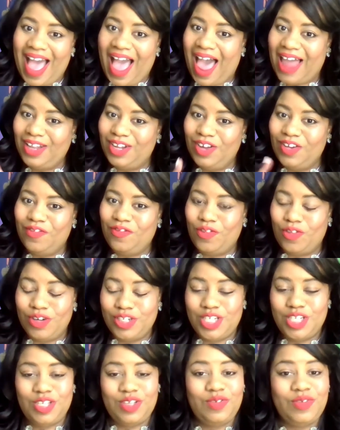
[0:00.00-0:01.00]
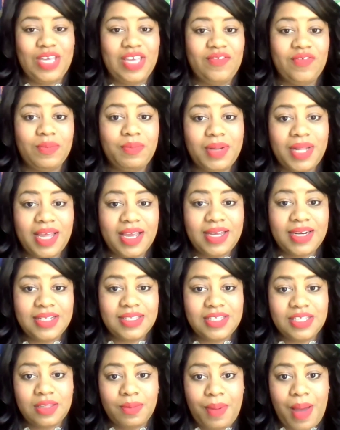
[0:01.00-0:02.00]
I look forward to you even plugging
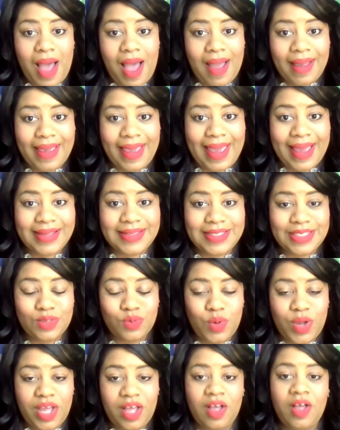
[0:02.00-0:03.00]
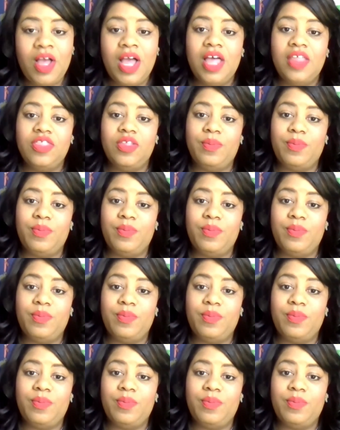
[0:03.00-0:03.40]
into the podcast as well,